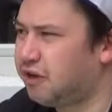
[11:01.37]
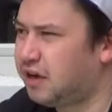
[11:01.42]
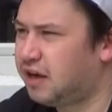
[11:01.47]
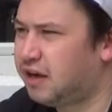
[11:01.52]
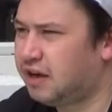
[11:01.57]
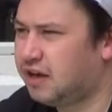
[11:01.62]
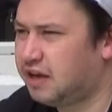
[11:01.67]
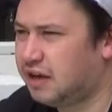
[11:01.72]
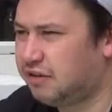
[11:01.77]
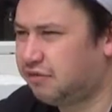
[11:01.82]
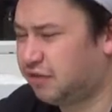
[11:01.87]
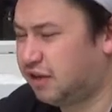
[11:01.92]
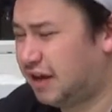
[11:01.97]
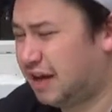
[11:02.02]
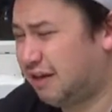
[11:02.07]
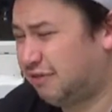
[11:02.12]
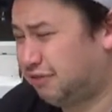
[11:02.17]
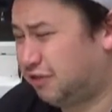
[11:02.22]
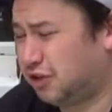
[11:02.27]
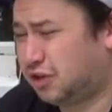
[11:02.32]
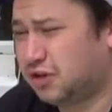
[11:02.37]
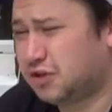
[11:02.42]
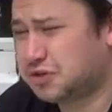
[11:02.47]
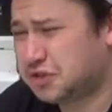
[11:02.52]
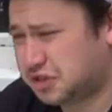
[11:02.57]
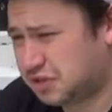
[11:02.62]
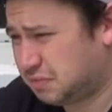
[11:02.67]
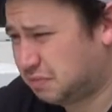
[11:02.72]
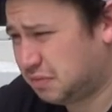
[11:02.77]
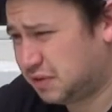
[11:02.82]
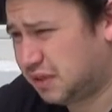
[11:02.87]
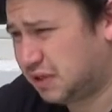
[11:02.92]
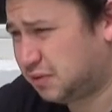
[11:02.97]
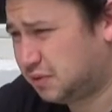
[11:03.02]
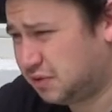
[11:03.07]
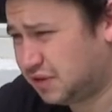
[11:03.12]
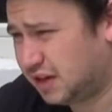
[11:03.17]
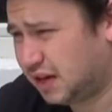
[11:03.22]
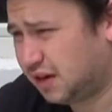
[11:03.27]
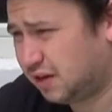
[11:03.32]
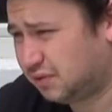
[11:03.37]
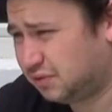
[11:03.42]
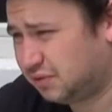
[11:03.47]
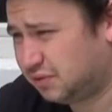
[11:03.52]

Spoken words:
I left the Customs House now.